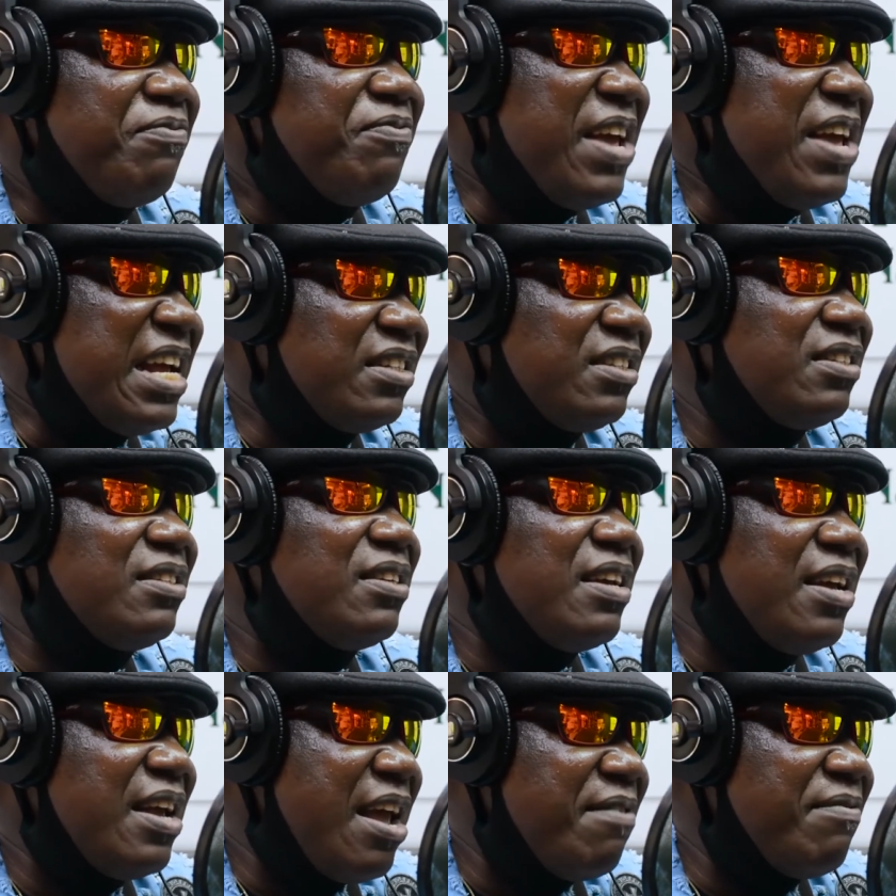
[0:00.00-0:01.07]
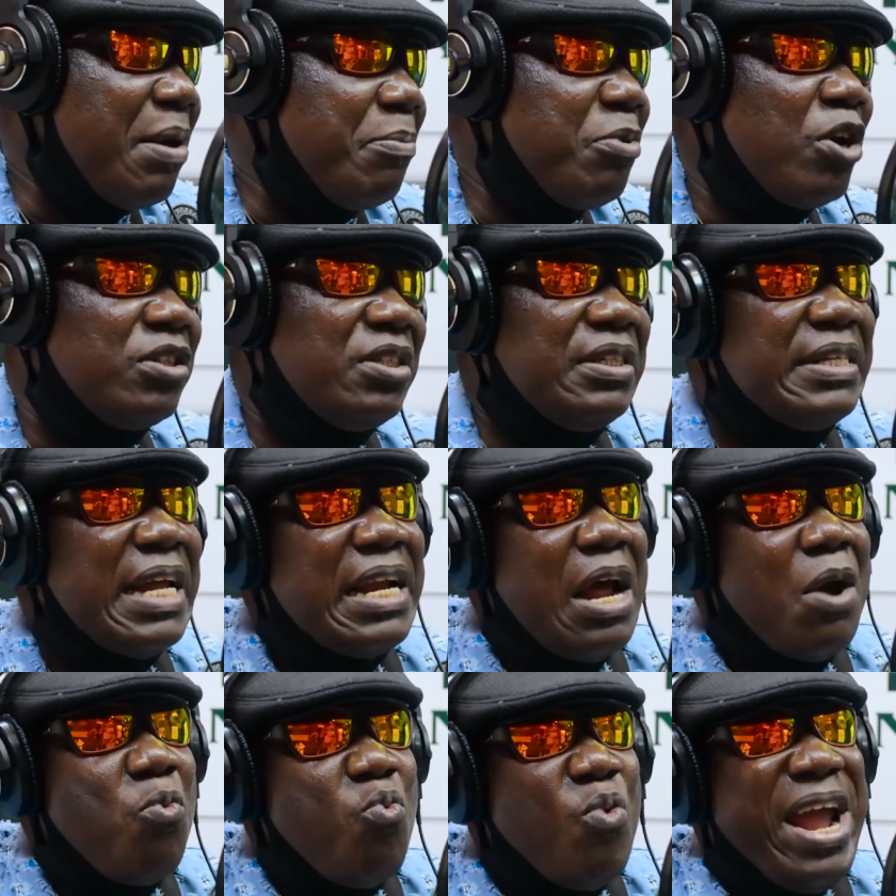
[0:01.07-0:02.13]
First ever, because
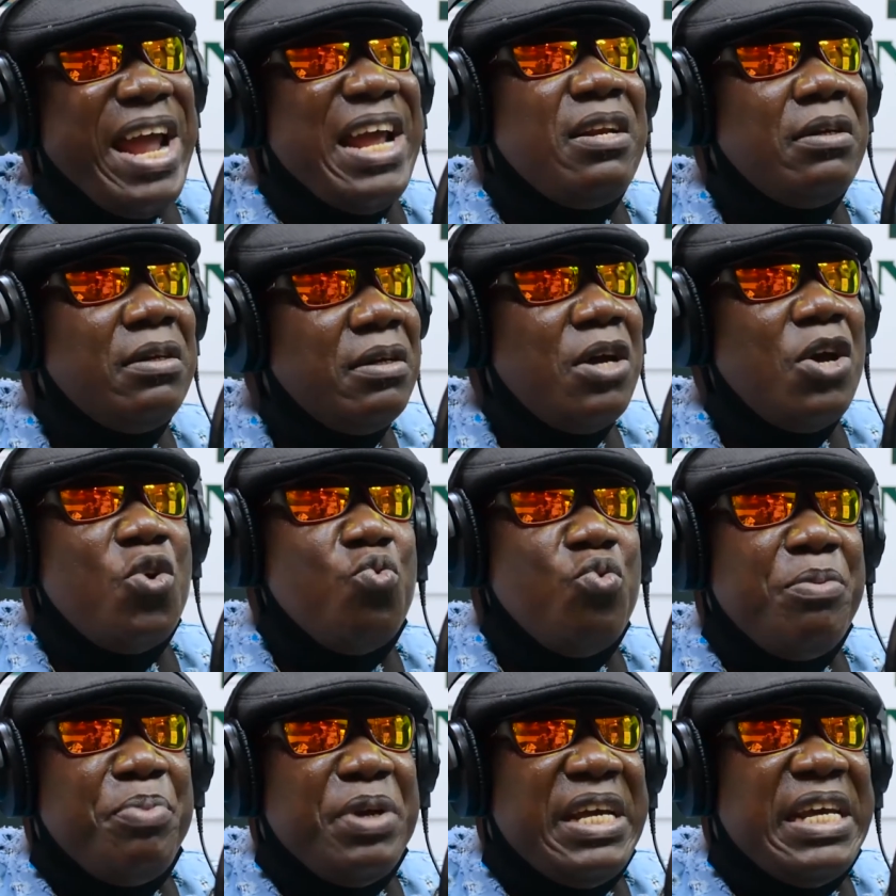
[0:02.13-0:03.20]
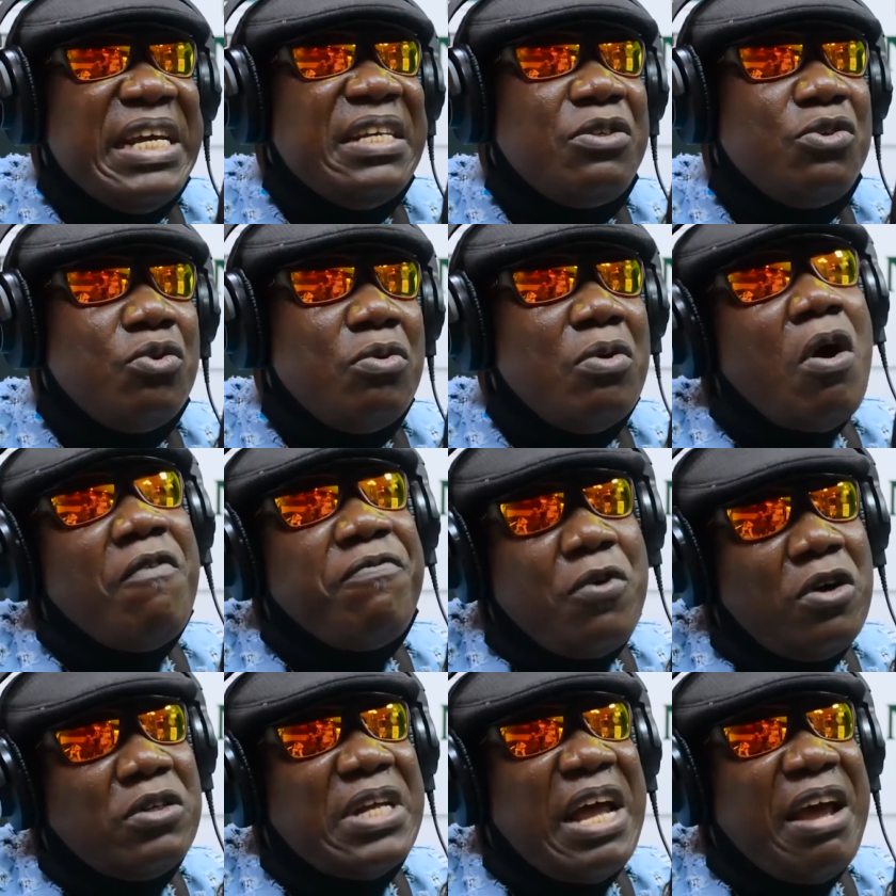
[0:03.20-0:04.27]
that when we begin to, of
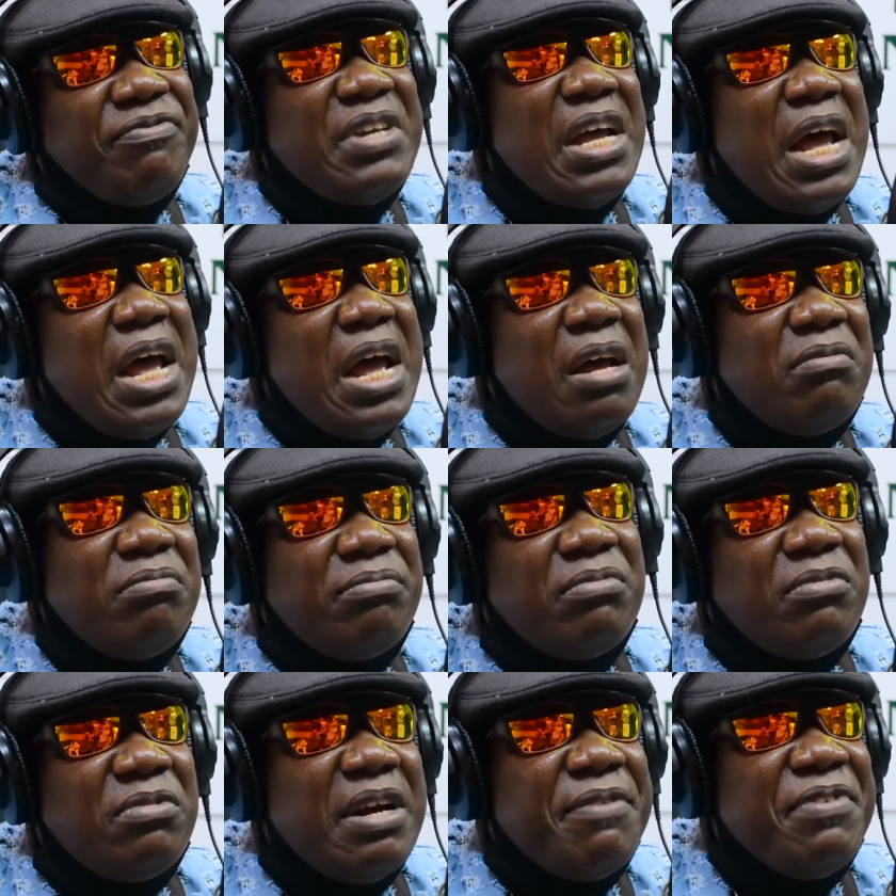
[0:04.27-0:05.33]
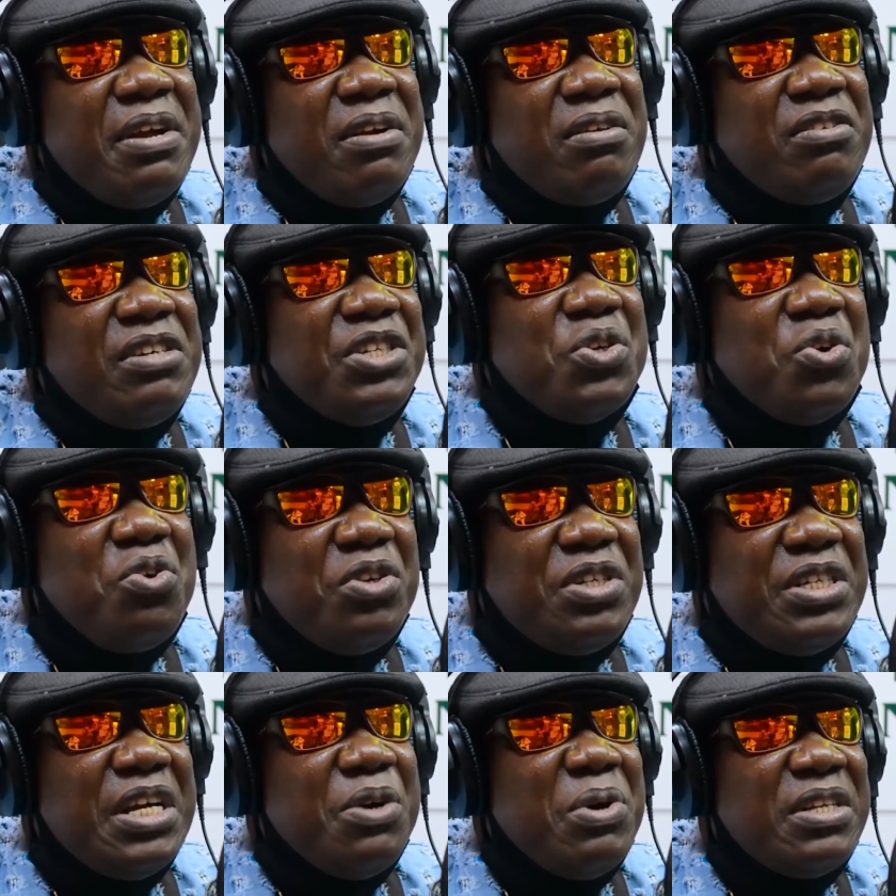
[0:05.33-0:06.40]
course, after Reverend Chris
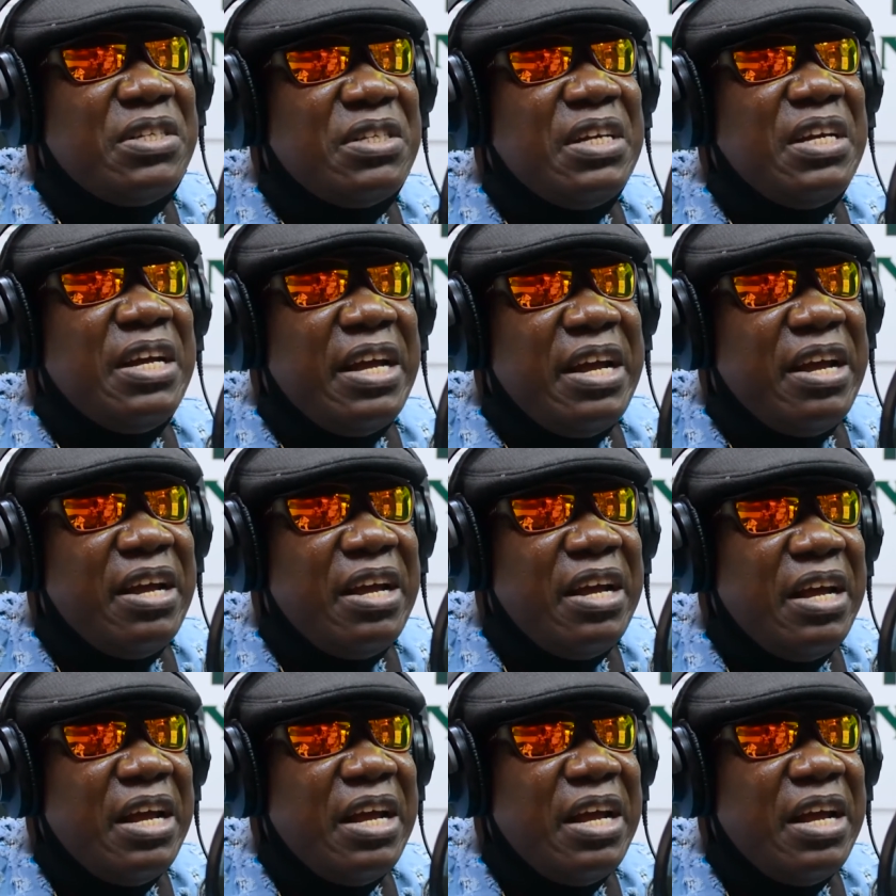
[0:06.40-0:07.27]
Okotie was sing that